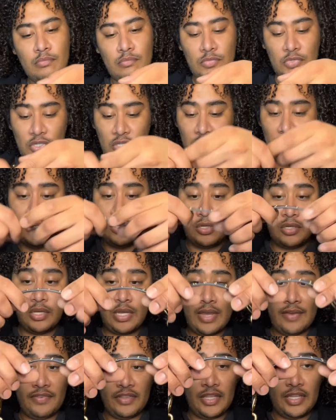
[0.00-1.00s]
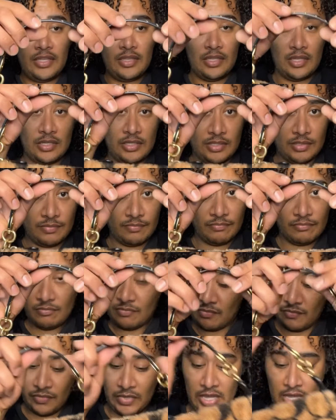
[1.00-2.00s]
So then you can have it like this,
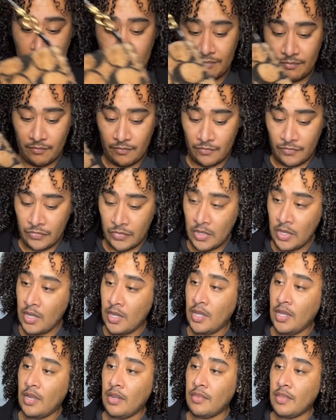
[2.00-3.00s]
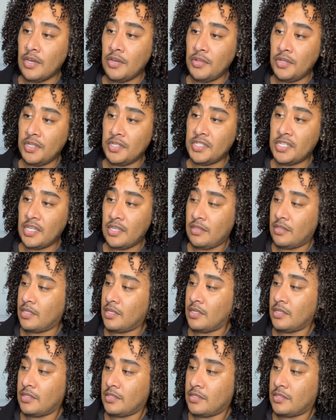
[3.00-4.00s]
okay? And then you can take
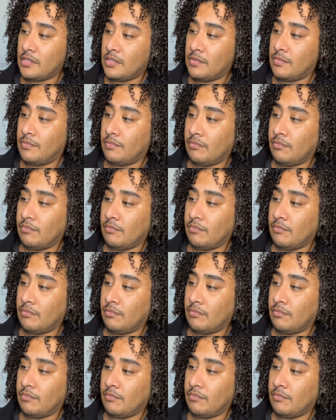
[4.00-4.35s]
this,